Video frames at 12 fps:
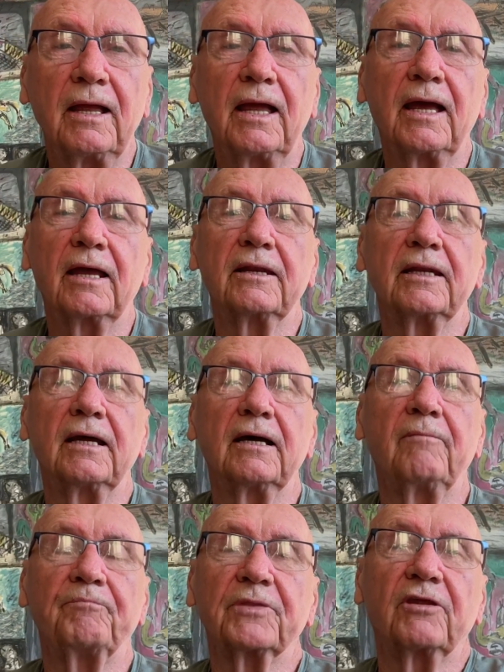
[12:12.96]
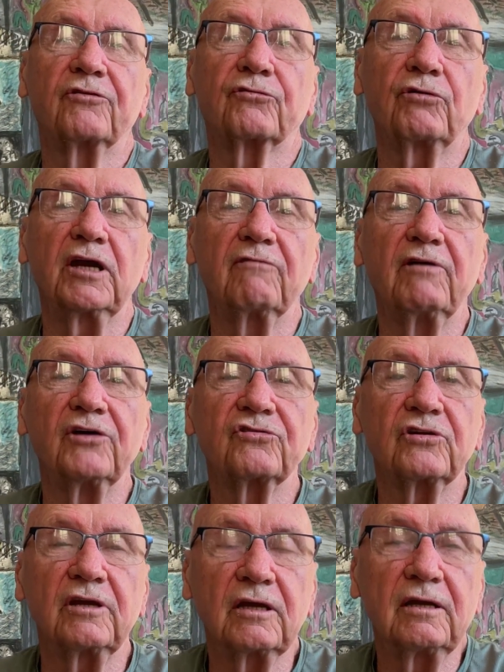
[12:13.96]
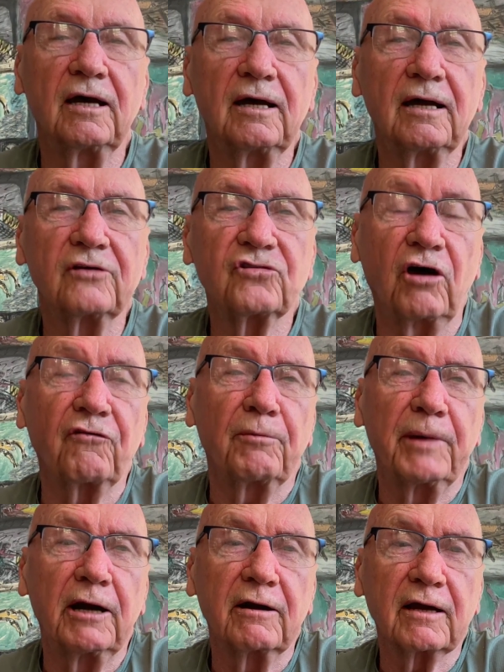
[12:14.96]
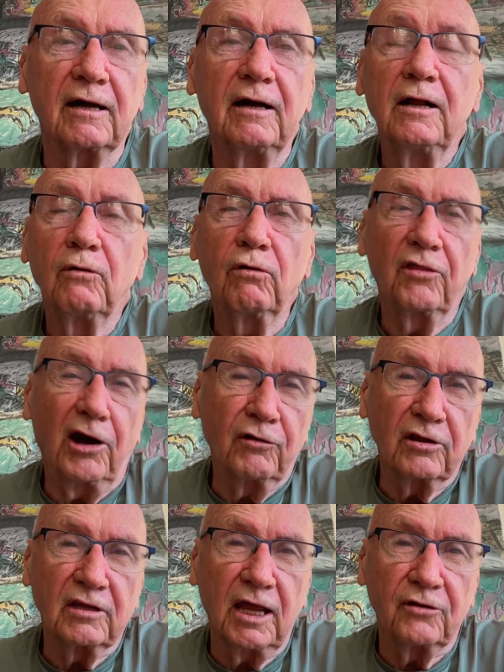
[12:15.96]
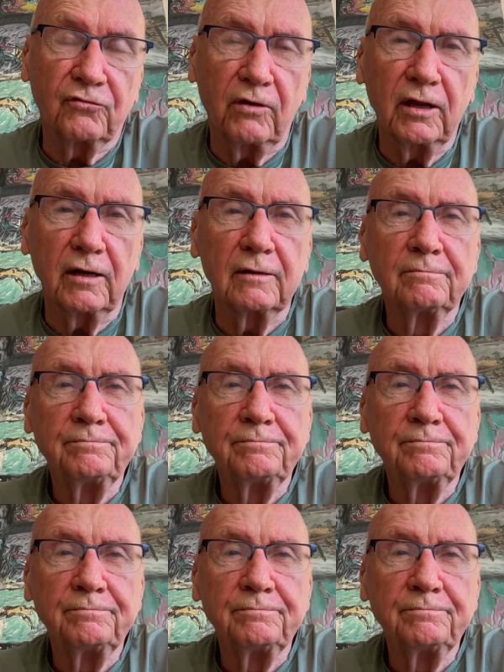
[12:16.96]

And the three of us did South America without a tent trailer.